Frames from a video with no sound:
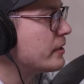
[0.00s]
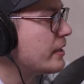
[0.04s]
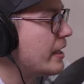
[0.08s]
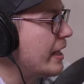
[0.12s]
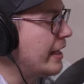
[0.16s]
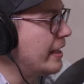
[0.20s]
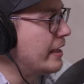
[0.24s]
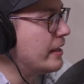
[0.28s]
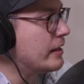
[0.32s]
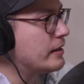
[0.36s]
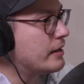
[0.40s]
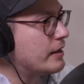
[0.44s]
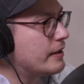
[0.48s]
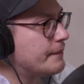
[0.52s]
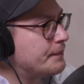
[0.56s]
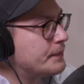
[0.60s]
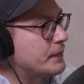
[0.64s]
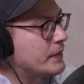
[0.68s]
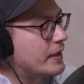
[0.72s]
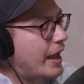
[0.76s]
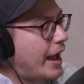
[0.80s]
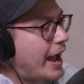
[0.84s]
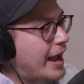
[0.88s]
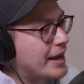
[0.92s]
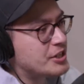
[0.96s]
And
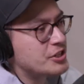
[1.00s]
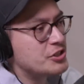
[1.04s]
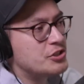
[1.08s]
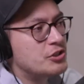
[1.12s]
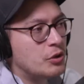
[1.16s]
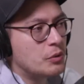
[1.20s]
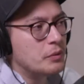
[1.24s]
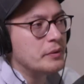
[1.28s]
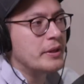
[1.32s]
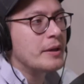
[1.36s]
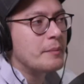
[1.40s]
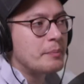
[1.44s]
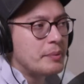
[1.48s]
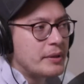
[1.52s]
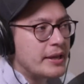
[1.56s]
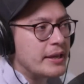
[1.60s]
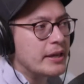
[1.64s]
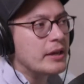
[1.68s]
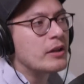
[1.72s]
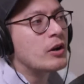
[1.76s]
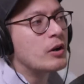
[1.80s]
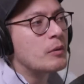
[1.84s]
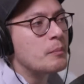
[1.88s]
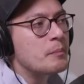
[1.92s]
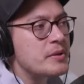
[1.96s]
I just don't like playing
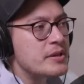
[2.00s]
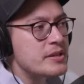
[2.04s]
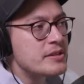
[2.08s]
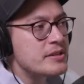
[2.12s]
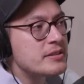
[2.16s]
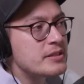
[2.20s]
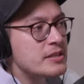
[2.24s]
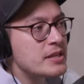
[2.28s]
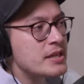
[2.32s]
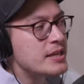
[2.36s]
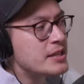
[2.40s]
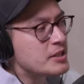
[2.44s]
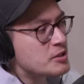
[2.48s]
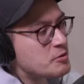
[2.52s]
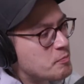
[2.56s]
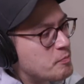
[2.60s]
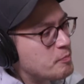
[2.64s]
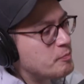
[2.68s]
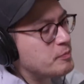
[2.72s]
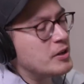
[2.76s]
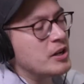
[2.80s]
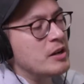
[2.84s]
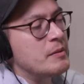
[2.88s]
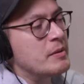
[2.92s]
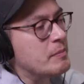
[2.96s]
it on PC. It's
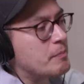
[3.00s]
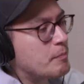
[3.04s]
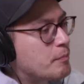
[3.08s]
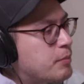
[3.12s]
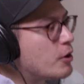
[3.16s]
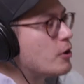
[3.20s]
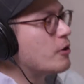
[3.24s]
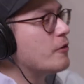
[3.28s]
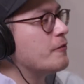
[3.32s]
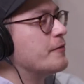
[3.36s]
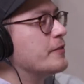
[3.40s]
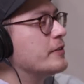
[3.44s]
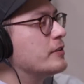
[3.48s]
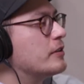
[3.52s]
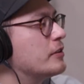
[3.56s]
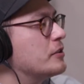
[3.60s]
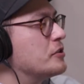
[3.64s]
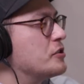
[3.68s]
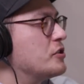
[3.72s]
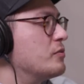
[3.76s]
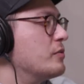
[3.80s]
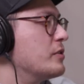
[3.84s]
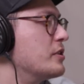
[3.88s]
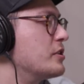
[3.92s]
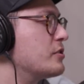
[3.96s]
gonna be perfect on the
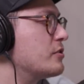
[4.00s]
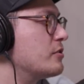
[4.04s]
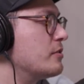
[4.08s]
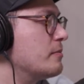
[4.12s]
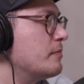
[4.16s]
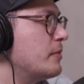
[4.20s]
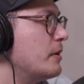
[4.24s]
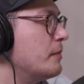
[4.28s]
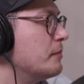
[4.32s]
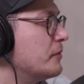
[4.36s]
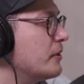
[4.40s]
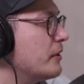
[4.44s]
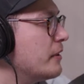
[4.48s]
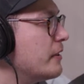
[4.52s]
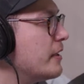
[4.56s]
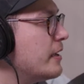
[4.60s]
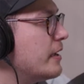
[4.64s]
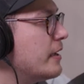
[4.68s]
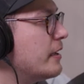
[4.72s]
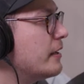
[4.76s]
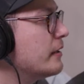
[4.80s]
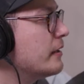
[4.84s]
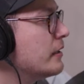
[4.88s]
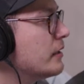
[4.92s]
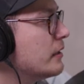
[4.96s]
Switch, so I'm pumped on
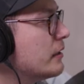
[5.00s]
that.